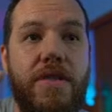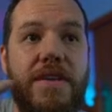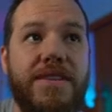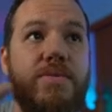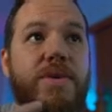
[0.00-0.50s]

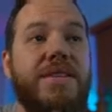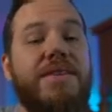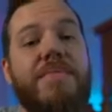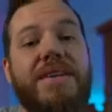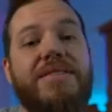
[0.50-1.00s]
this week
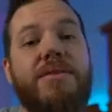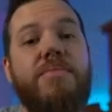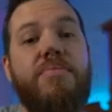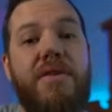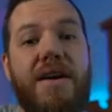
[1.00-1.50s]
to make
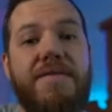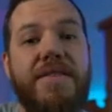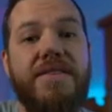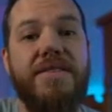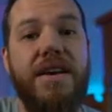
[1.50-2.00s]
some
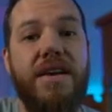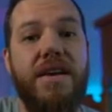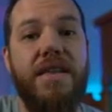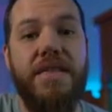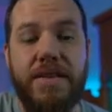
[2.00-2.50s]
profits
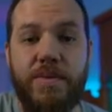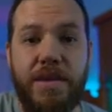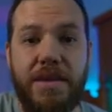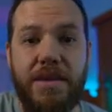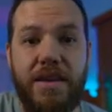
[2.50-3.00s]
this
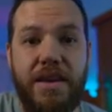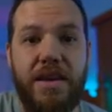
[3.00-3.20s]
week.